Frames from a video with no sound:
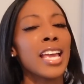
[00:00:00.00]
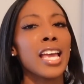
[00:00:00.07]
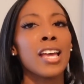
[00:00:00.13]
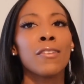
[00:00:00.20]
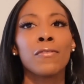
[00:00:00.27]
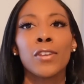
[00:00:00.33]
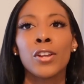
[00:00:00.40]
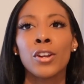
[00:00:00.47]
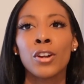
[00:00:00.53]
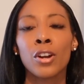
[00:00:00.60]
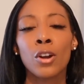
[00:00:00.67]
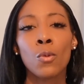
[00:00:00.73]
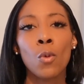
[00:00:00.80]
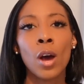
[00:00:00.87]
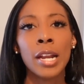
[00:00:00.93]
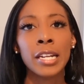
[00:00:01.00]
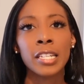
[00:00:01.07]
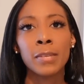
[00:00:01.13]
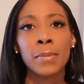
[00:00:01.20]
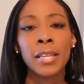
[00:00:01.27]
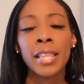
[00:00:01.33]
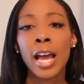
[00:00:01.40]
if you're wanting
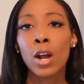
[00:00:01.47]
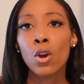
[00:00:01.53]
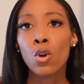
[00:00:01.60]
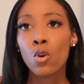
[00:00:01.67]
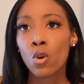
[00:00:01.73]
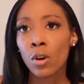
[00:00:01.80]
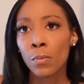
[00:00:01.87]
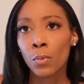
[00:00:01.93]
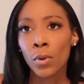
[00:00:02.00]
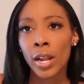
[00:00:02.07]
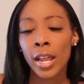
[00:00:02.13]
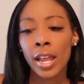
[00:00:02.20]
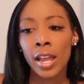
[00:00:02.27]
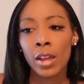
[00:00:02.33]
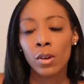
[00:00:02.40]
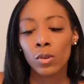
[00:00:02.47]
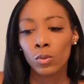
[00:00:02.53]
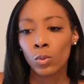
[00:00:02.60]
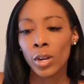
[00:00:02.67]
to be that corporate